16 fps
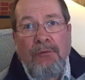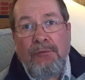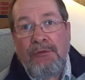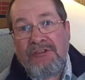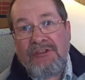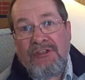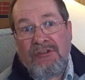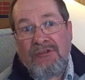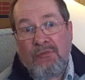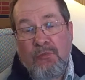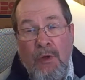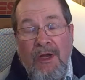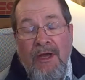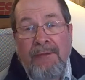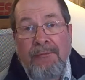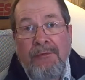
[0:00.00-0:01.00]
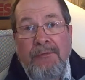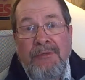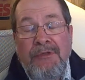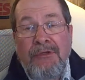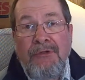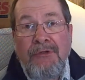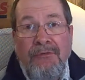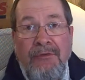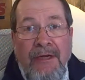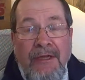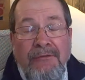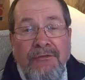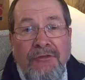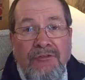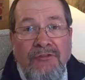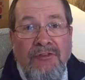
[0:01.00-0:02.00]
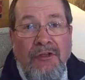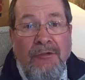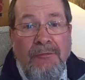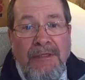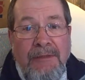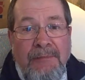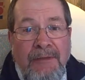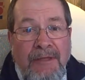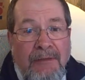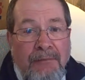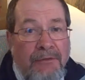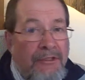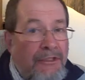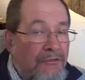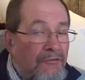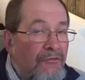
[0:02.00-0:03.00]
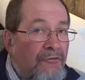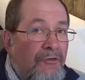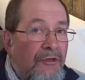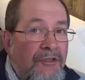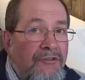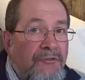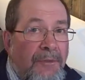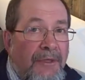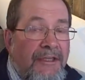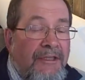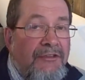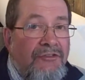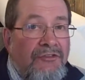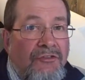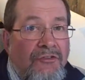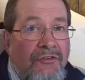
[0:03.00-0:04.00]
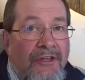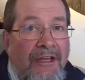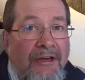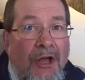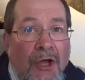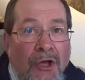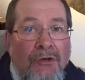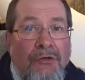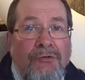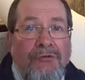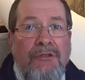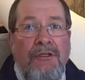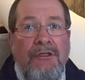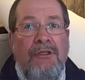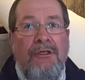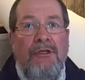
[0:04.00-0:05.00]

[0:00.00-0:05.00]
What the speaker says: Which is why when we look around us, so many people give first place to their own